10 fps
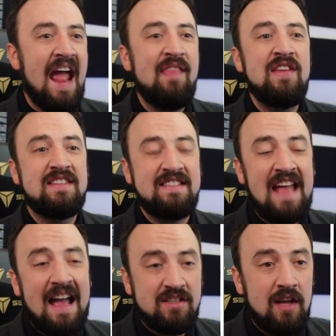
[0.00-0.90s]
and this
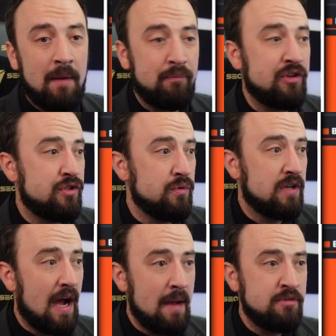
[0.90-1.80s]
stacks up to 2
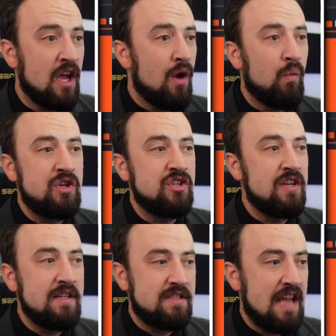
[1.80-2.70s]
times, which is
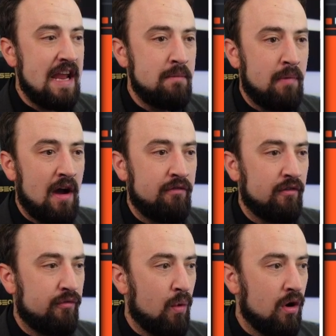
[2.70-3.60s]
an insane buff
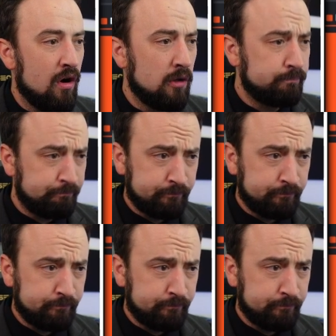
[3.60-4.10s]
for her.